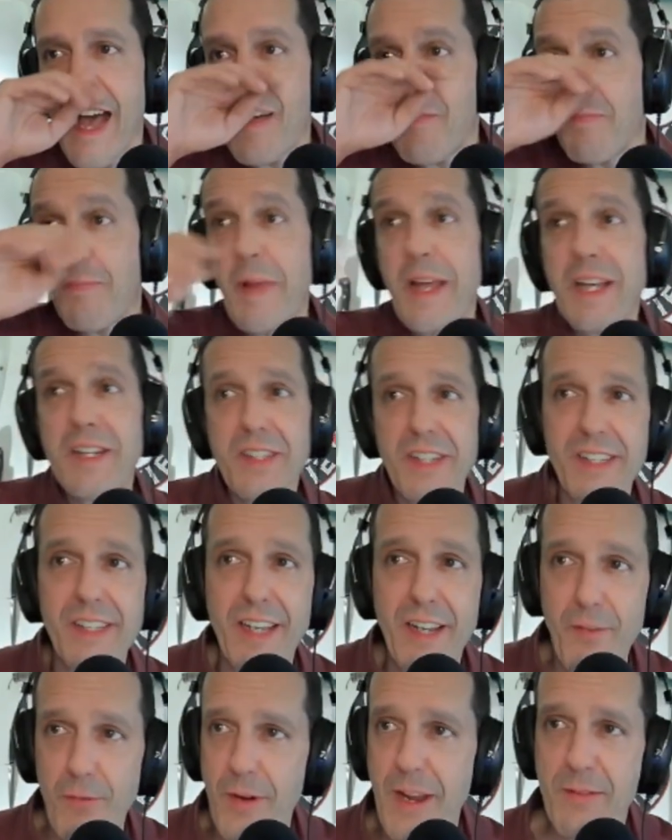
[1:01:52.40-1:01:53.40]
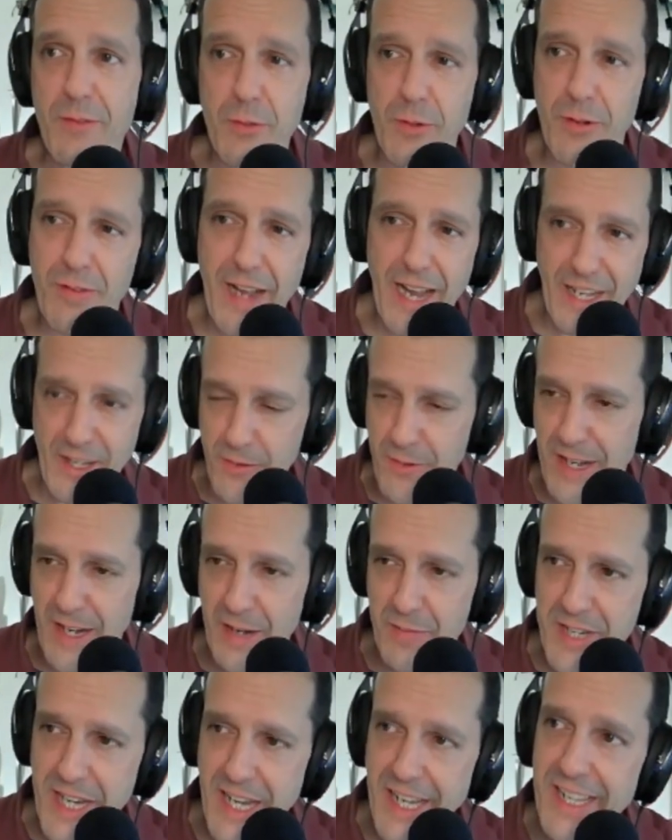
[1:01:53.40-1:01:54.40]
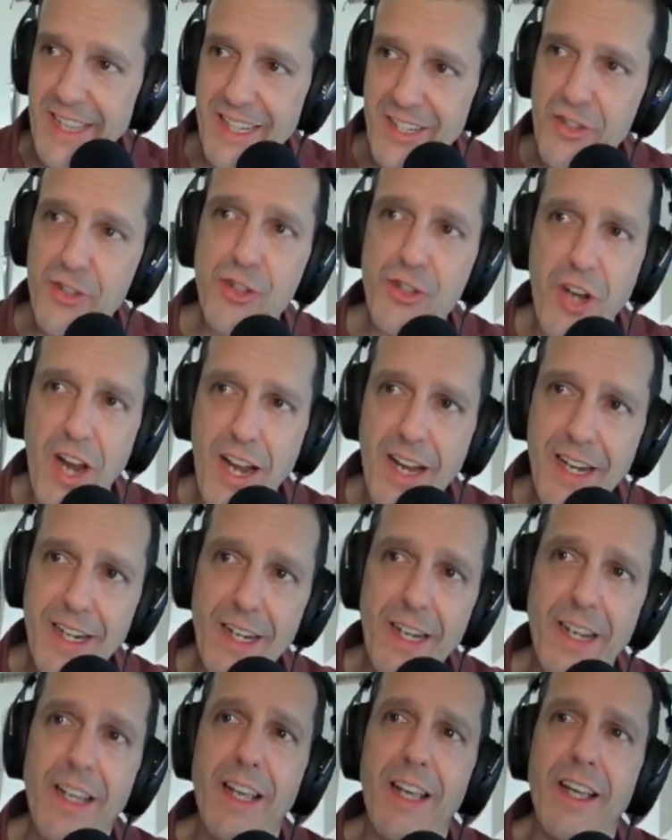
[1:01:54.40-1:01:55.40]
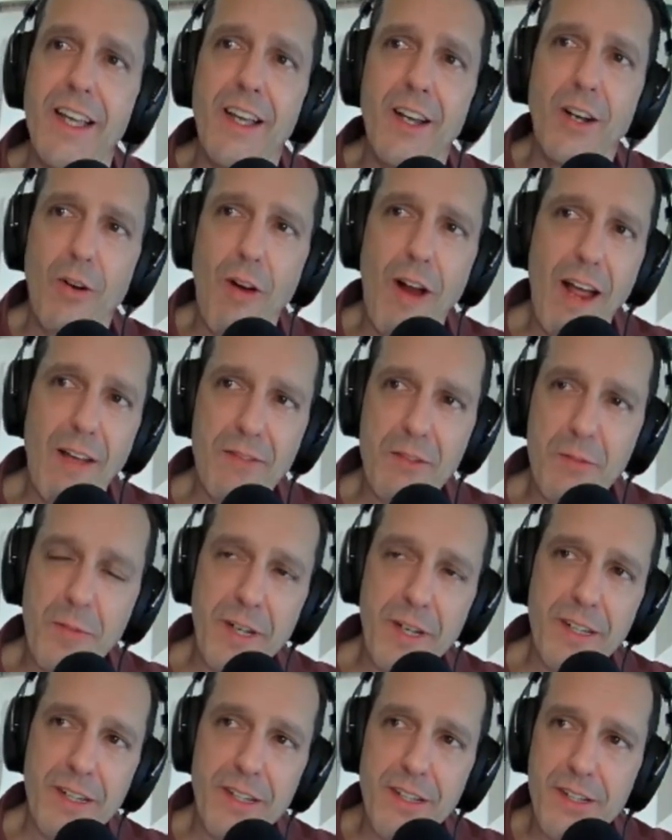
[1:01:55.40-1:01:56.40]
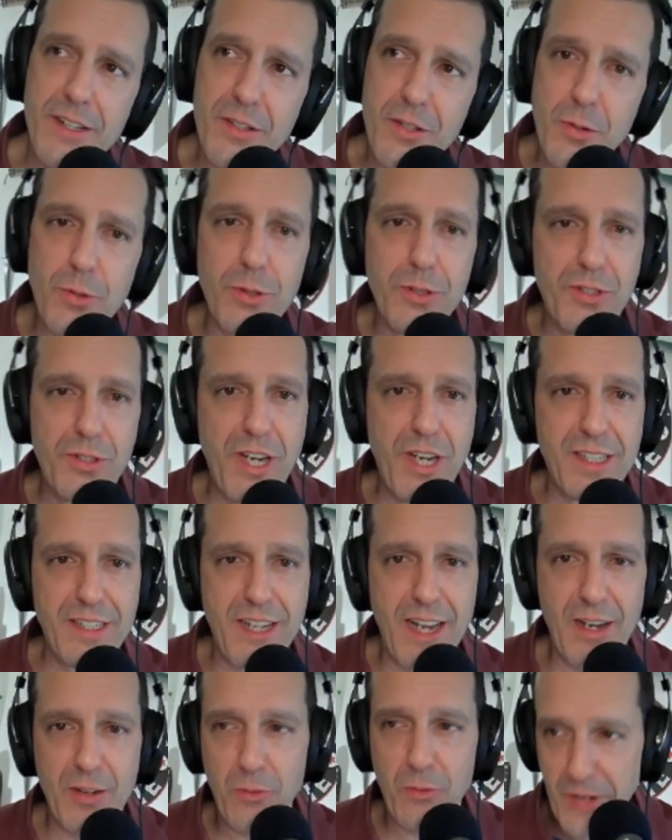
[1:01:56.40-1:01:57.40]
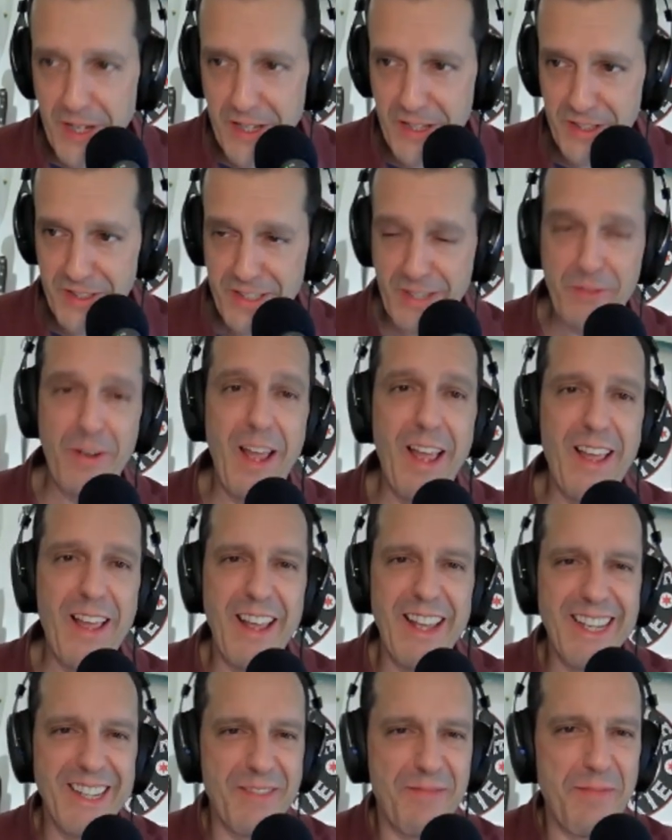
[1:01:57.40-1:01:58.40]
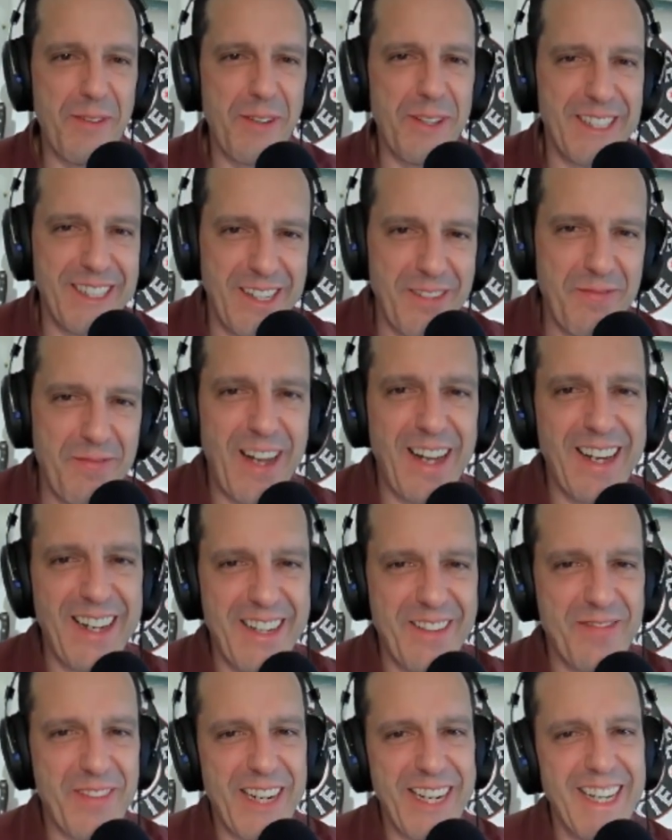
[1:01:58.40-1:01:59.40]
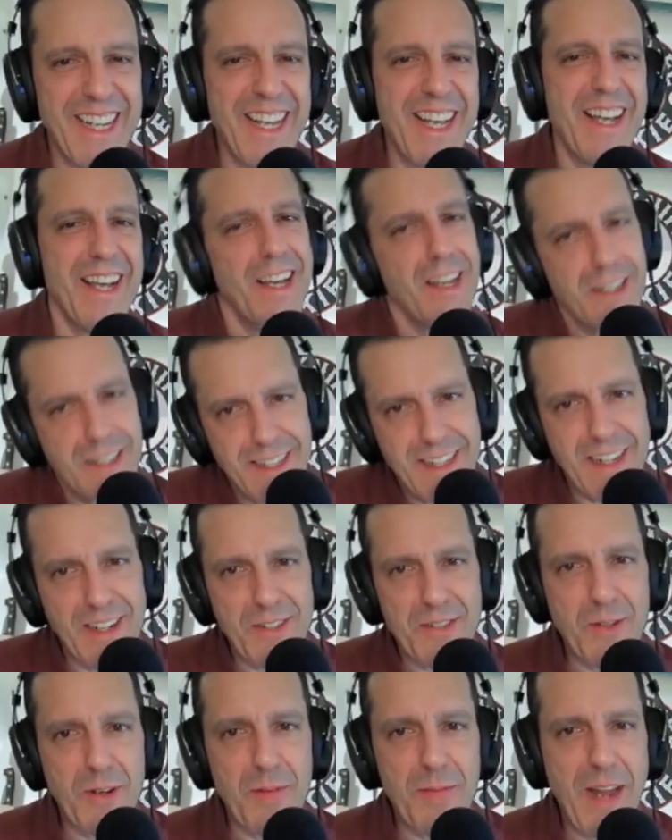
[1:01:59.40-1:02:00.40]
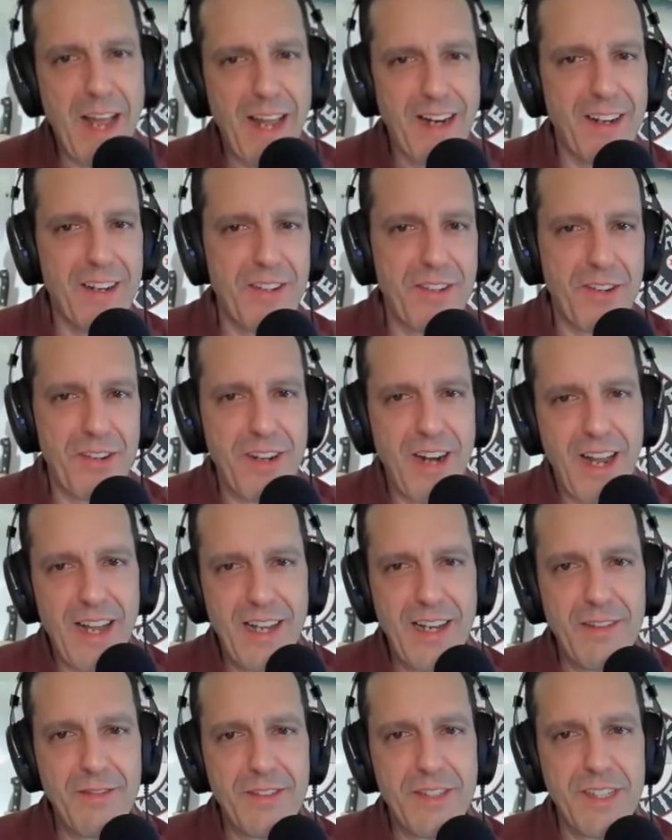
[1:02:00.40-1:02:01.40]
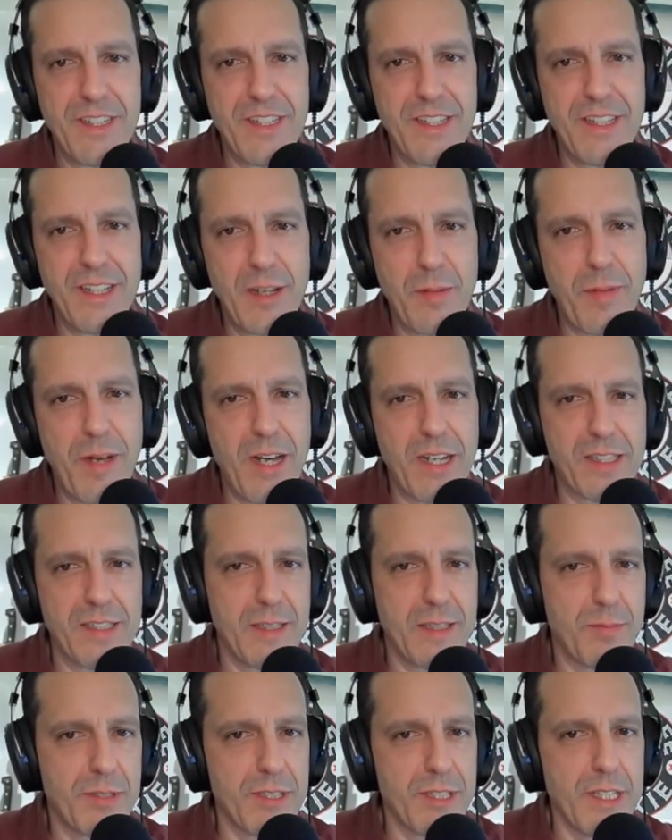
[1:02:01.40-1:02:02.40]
Basically, if we have to evacuate, I'm taking this giant Craftsman tool chest on wheels and pulling it behind me, you know, so I'm not underknived in the apocalypse.